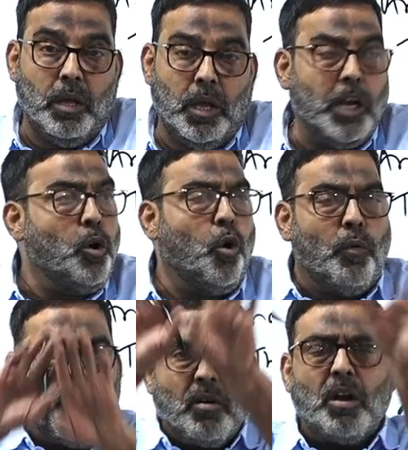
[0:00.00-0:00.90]

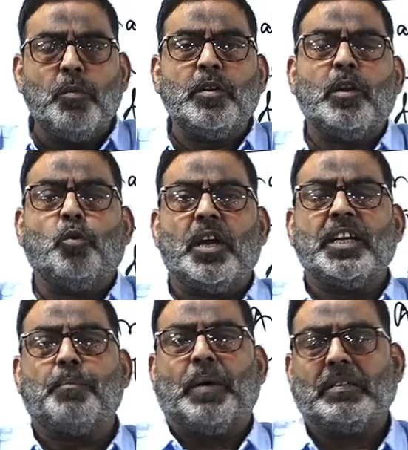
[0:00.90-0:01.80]
Overall, when we are looking
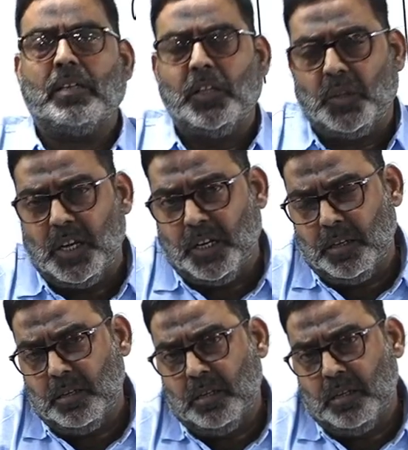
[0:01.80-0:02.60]
at the Parsonian theory,